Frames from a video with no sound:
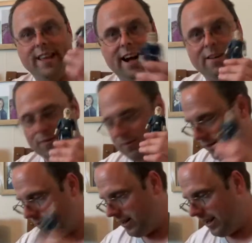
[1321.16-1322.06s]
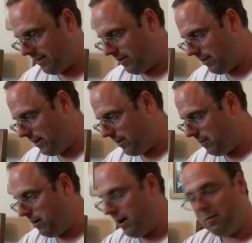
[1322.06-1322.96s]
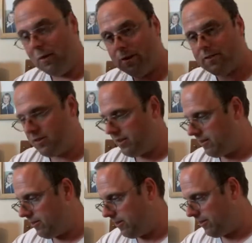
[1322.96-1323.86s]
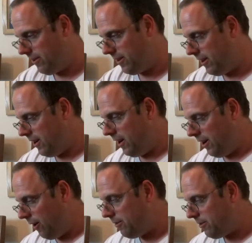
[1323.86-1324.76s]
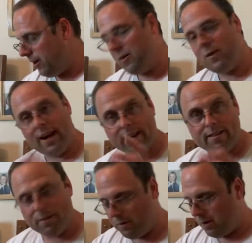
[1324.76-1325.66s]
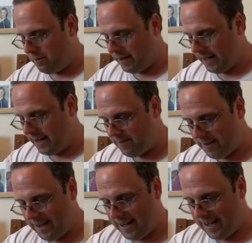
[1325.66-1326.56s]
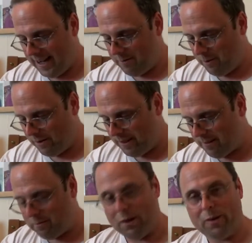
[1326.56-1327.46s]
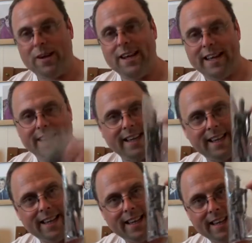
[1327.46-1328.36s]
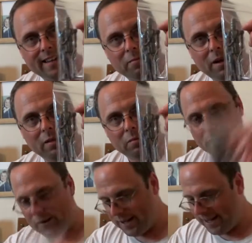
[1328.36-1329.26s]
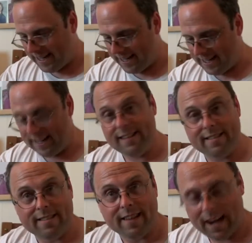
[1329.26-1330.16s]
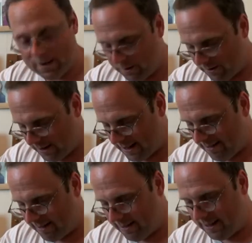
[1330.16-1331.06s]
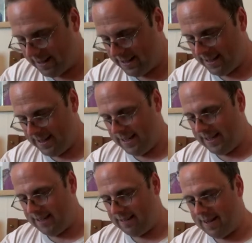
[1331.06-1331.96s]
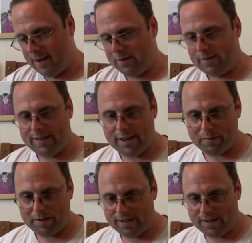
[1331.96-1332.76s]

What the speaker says: have Han Solo. I bought something Tauntaun. Also, I had some more money left. I bought this bloke here, metal bloke here. He's a Star Wars character. He's a Star Wars chap.